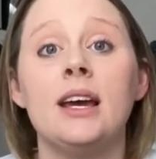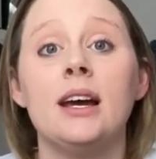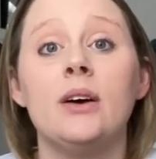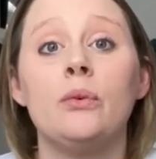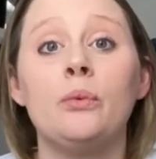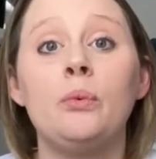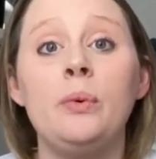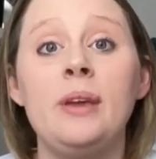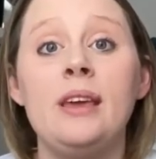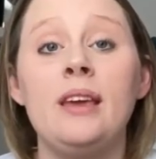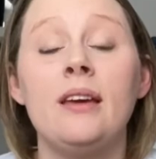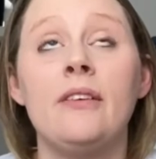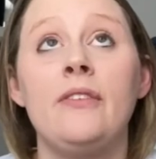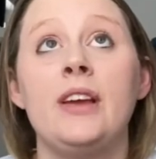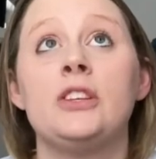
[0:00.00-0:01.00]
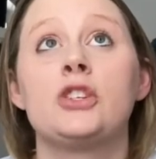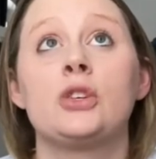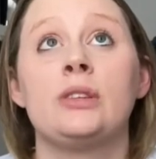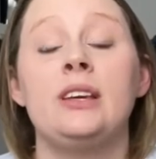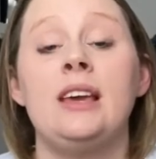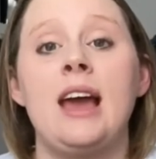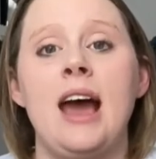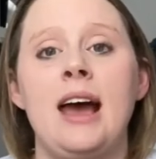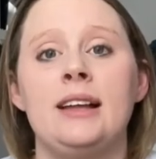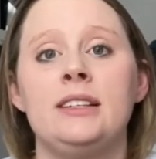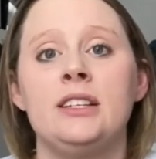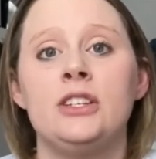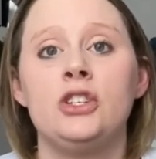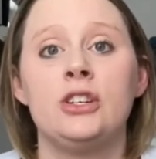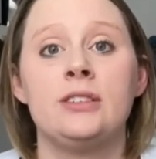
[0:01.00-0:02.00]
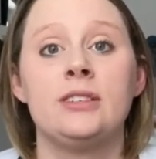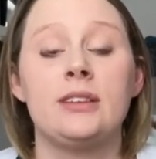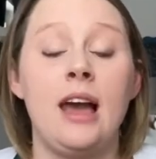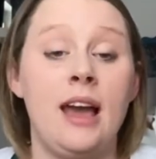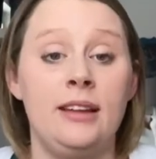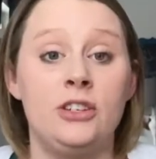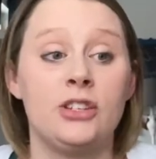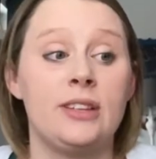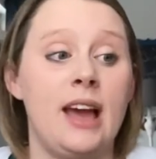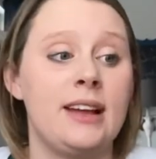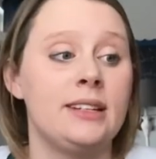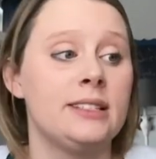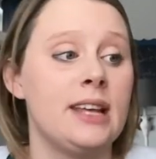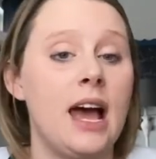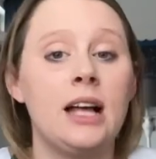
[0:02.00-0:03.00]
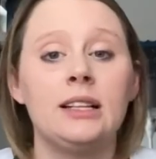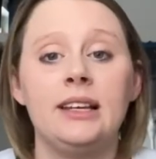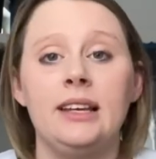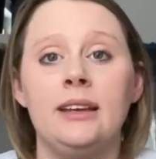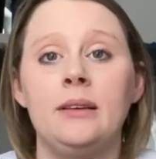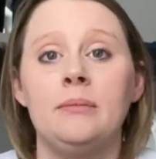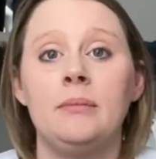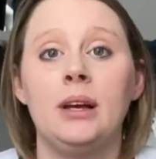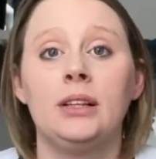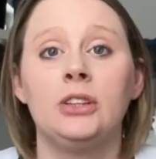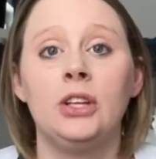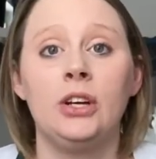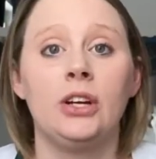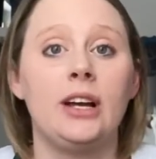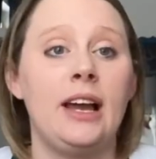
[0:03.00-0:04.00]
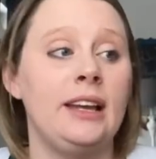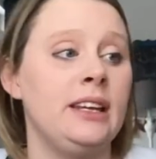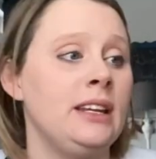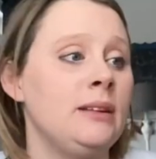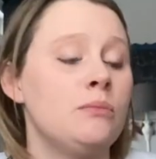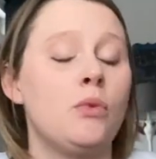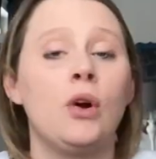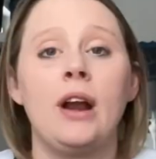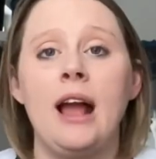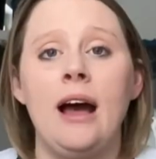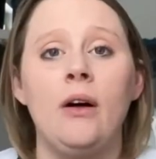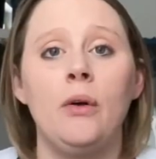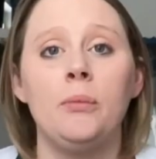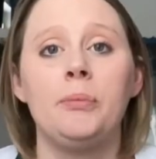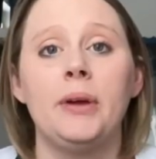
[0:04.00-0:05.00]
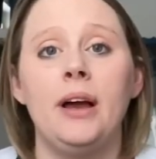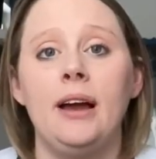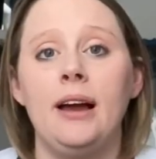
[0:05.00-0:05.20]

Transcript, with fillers: we eventually had to just, I just had to tell him, look, I need more help.